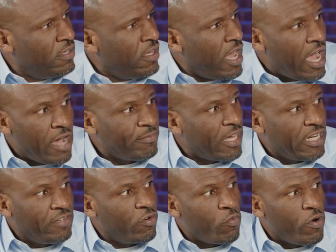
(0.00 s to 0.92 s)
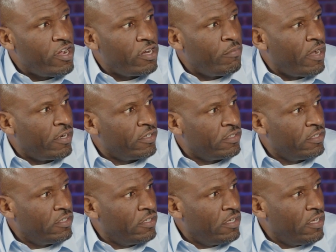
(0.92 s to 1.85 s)
I'm not even worried about it.
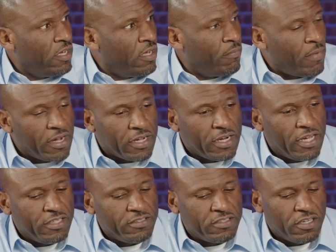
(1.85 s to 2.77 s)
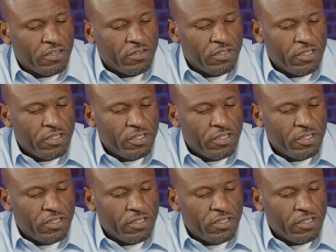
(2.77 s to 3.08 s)
My clientele